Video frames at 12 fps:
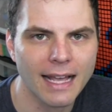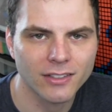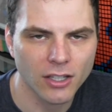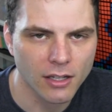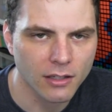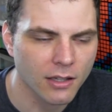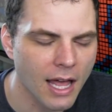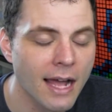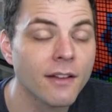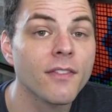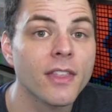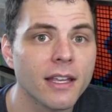I saw a
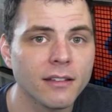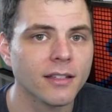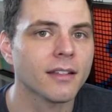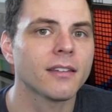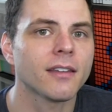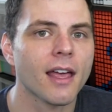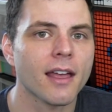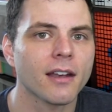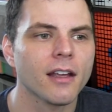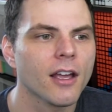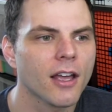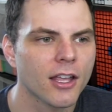lot of things that said,